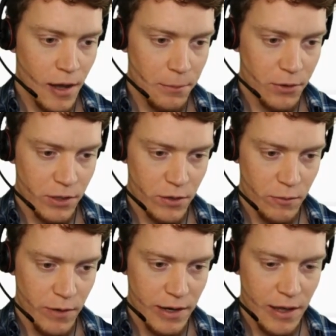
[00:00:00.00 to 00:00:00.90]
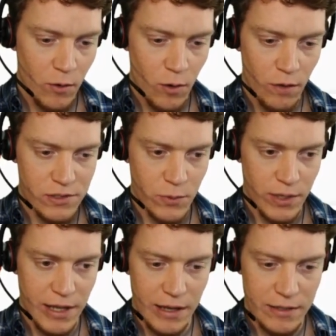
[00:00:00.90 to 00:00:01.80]
I'm not going to do that right now. Obviously, we
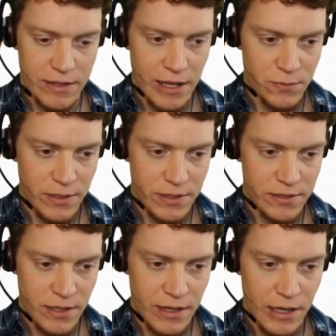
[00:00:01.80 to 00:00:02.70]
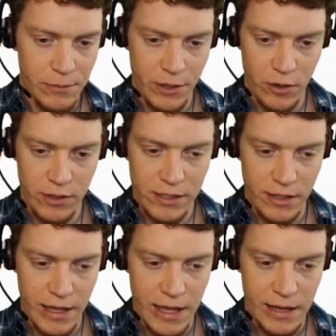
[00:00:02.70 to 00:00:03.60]
can add attachments, either going
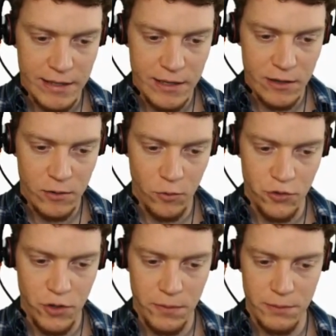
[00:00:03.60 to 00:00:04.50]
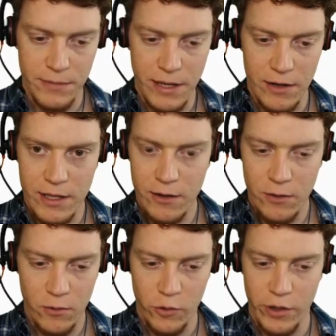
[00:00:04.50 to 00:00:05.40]
clicking add here, or dropping them down
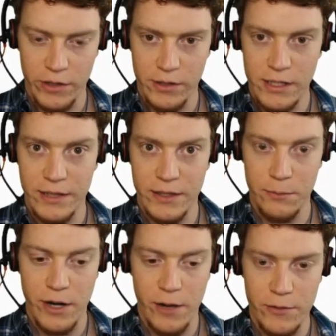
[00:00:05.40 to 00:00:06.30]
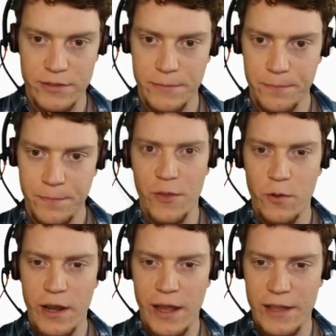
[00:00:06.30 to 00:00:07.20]
here, or clicking the browse. On the
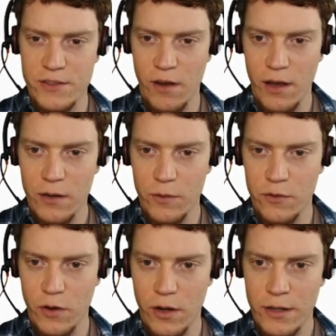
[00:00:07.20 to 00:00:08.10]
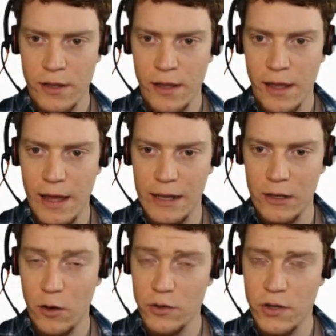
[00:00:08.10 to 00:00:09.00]
right-hand side, we've got
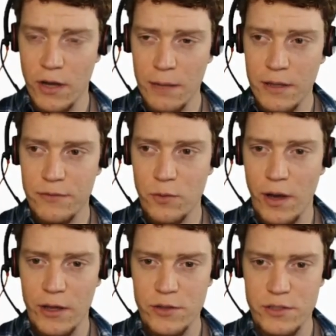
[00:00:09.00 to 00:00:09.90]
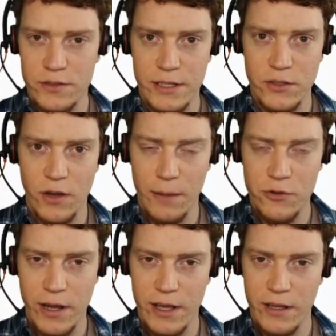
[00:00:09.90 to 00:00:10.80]
log time, if you are using the time
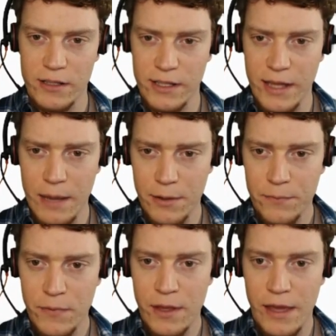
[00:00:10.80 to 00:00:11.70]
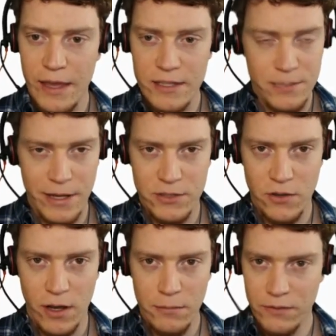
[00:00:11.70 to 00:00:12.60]
tracking ClickUp, estimate
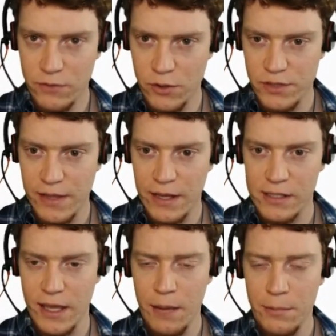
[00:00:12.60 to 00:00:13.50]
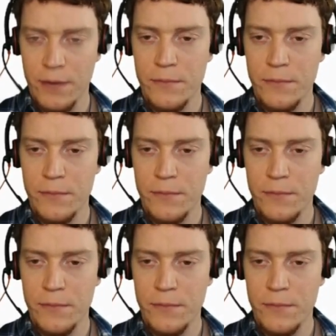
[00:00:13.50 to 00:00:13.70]
time, if you're using that ClickUp,